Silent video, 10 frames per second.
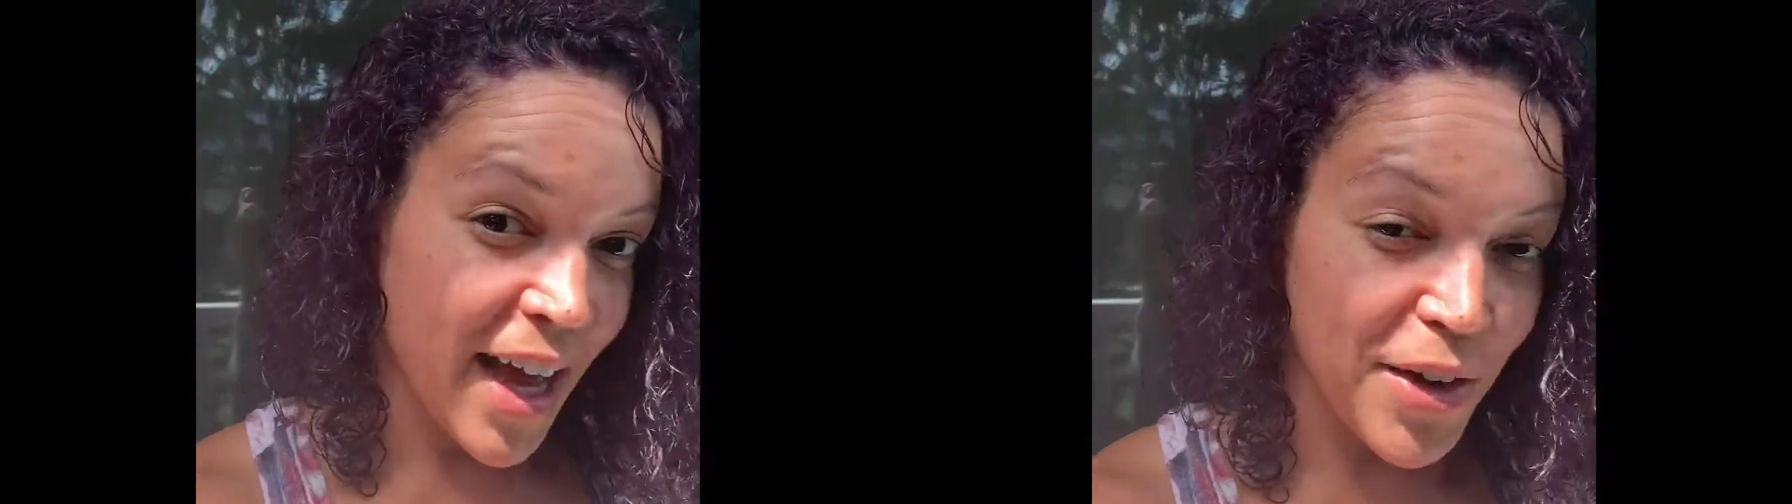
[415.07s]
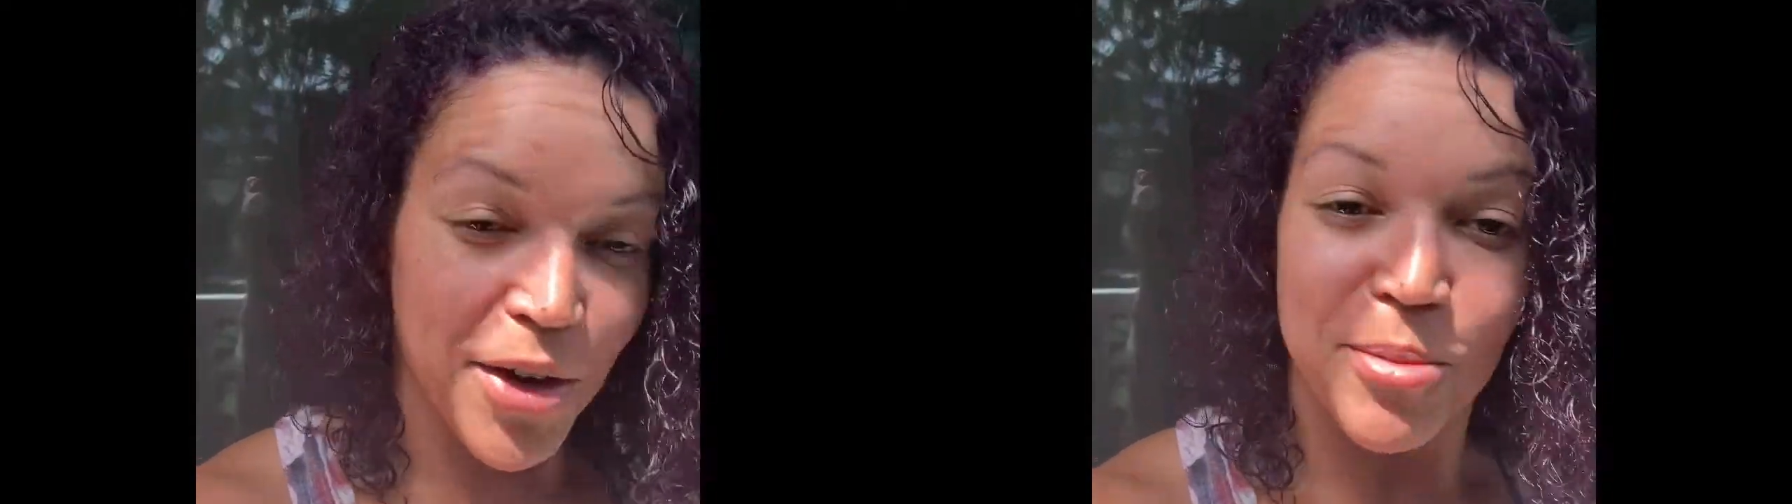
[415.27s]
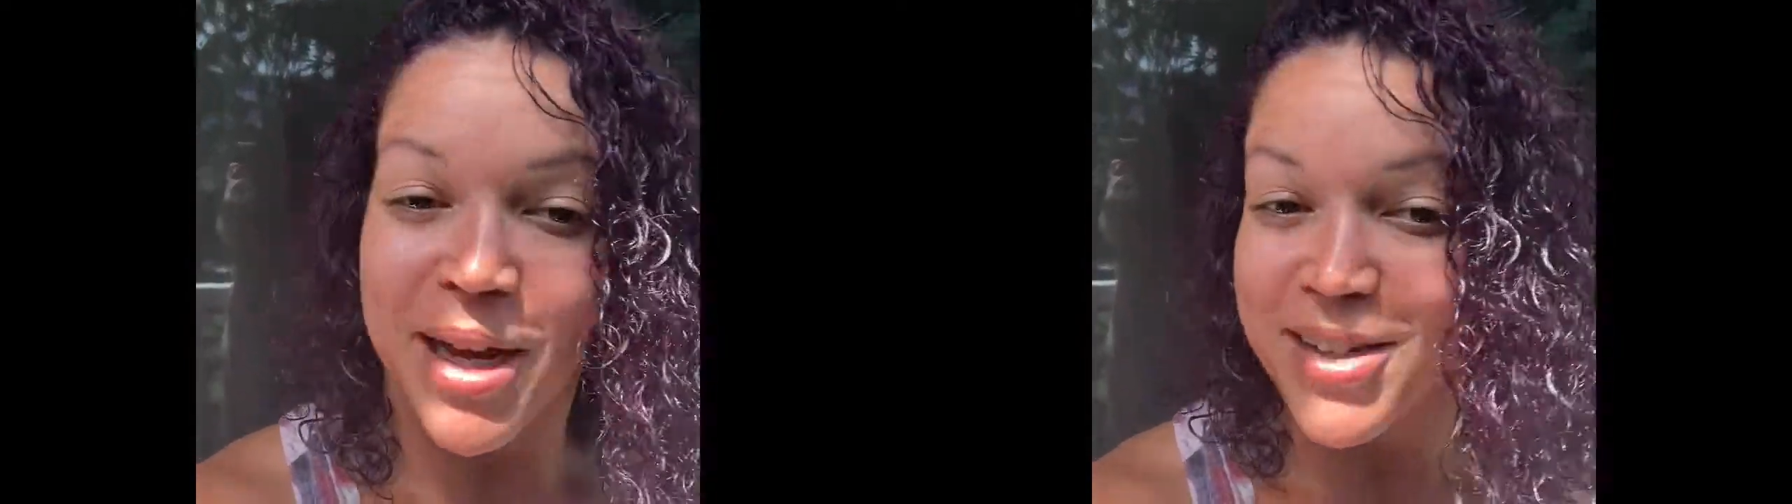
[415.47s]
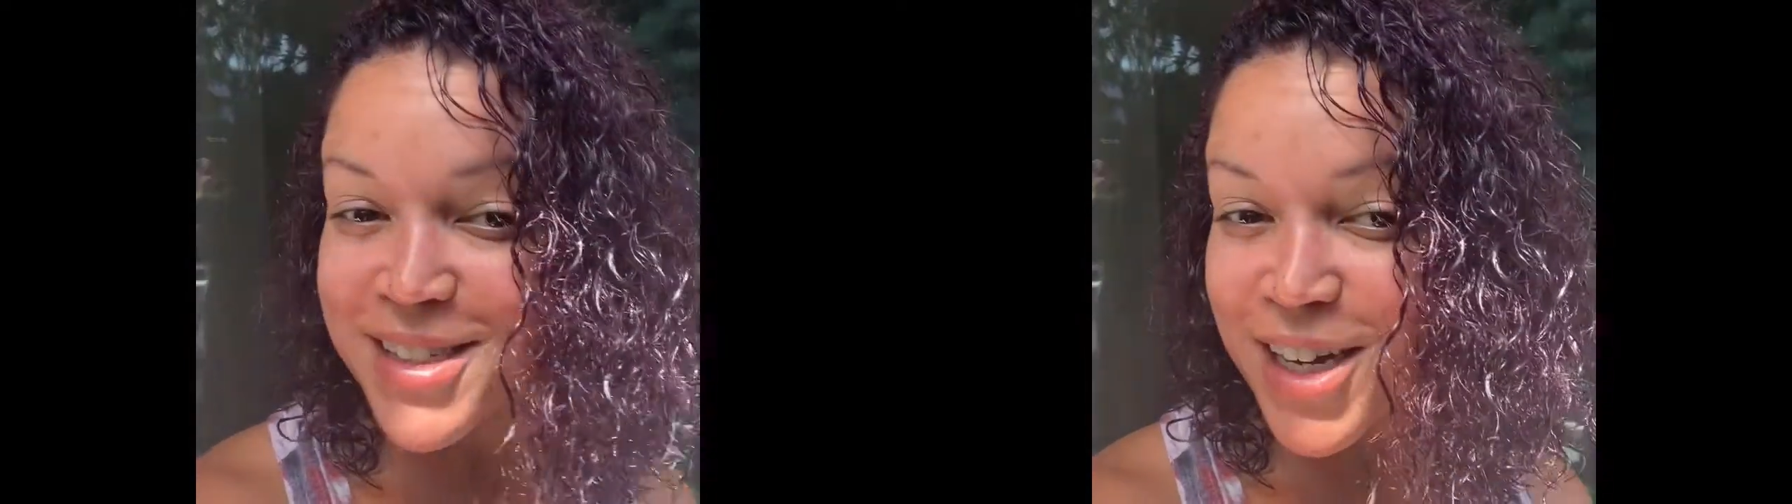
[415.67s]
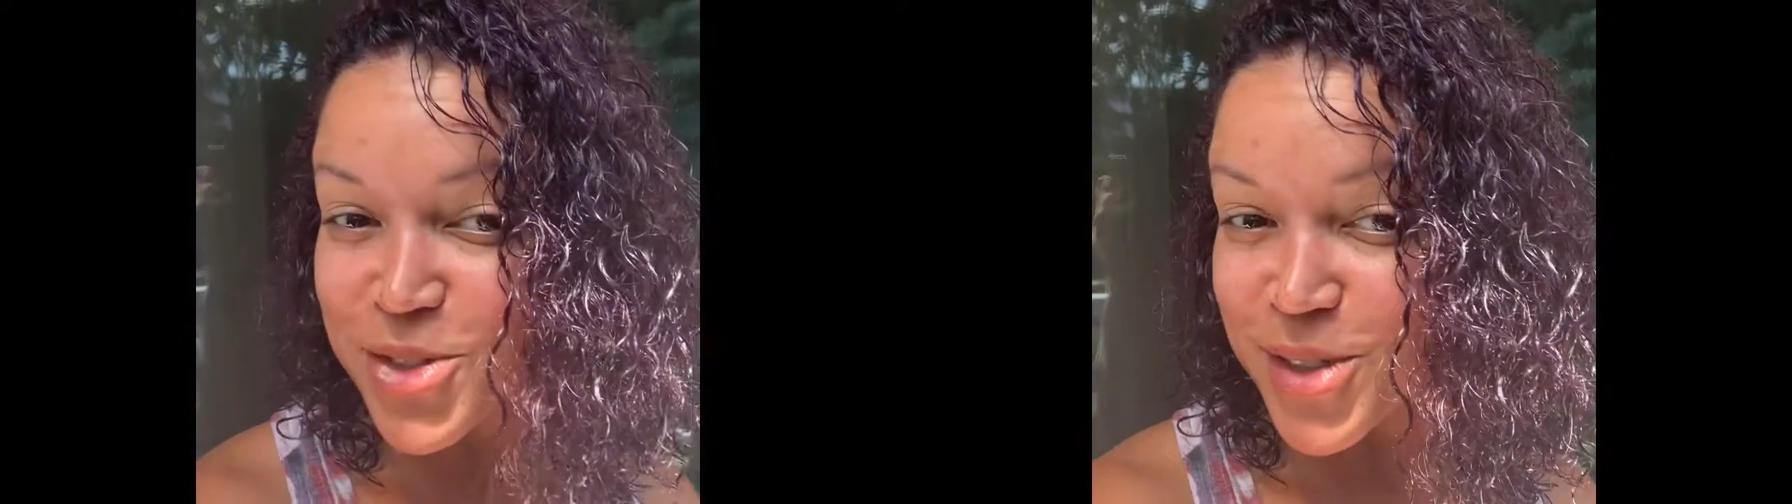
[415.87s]
don't know, my hair is
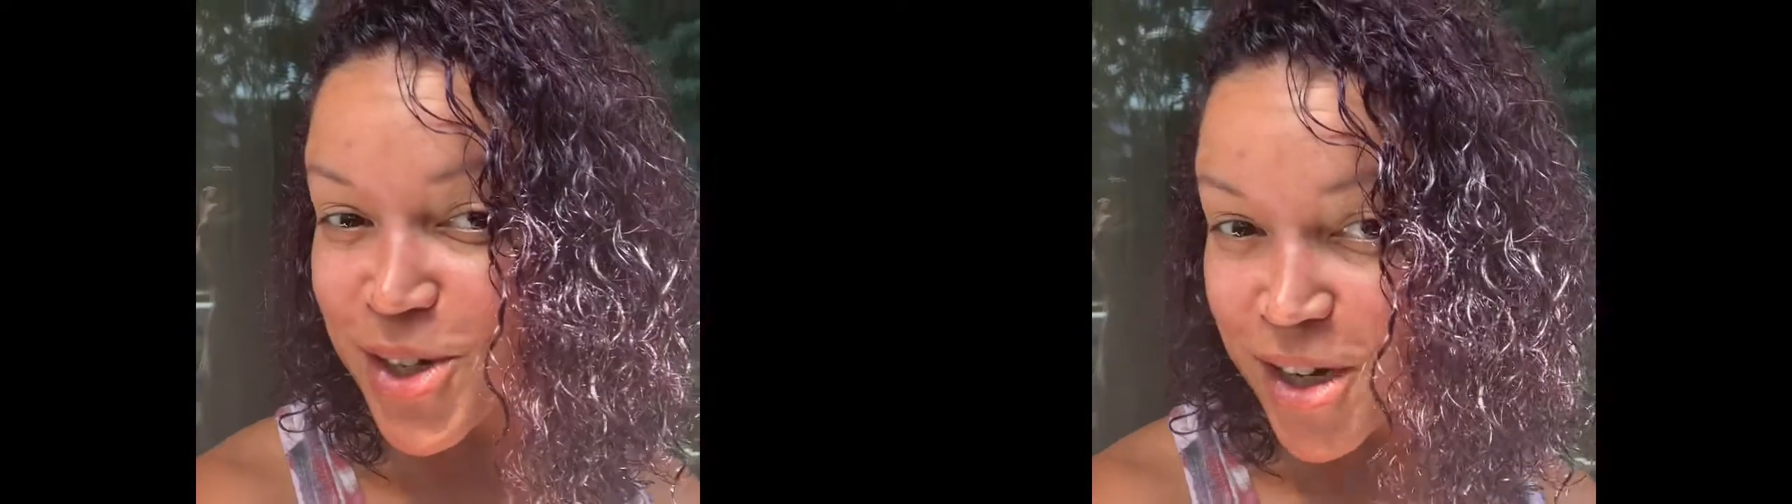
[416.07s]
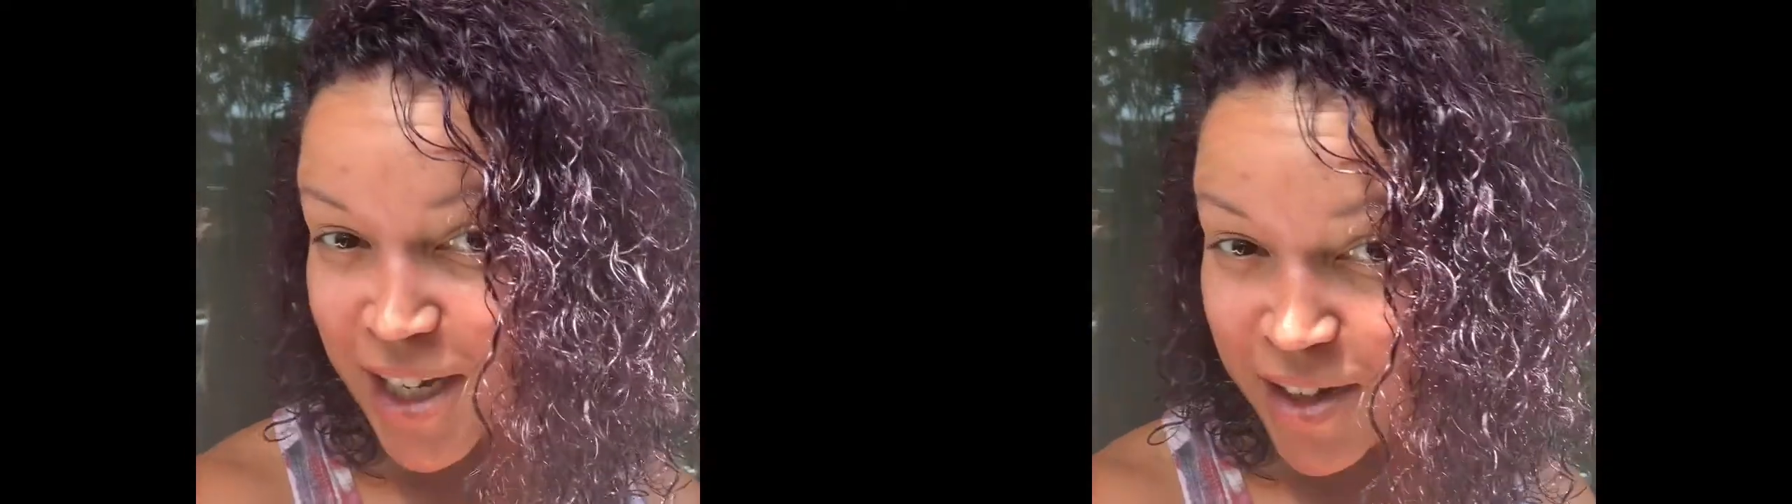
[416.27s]
naturally dark.